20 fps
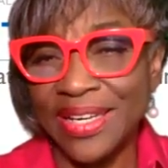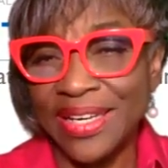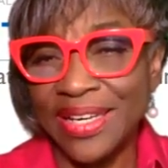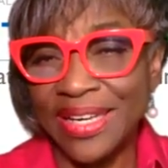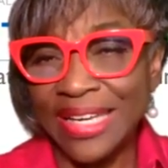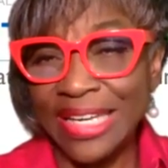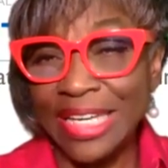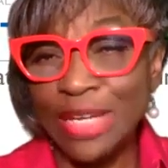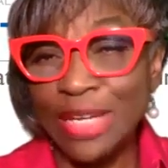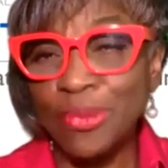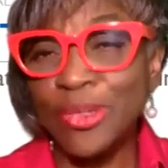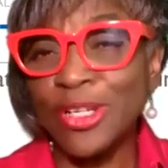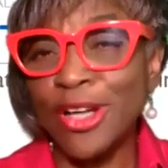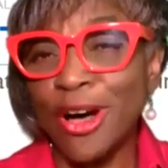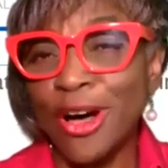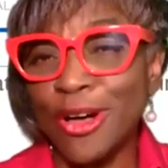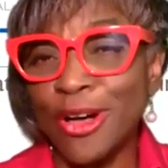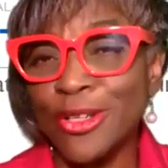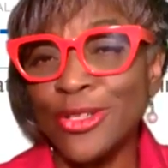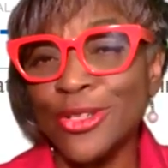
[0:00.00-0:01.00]
he will
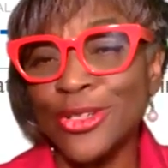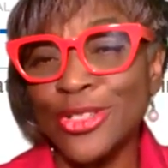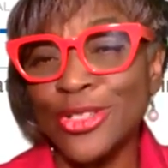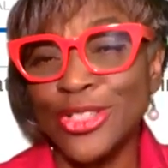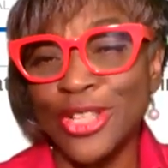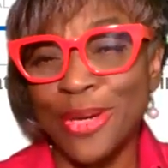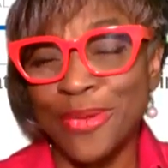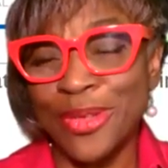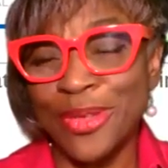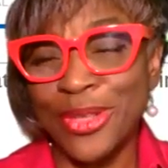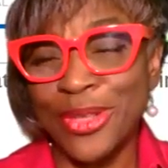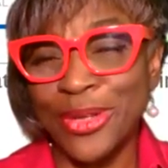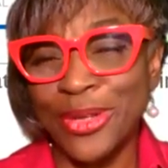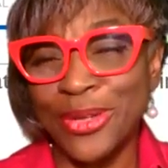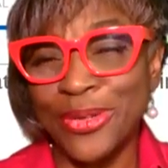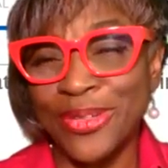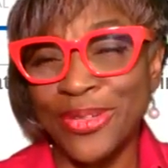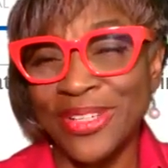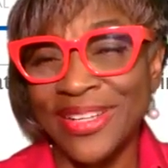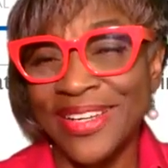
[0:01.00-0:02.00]
also share with
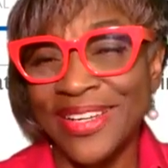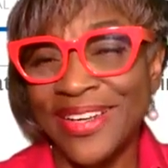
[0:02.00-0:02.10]
you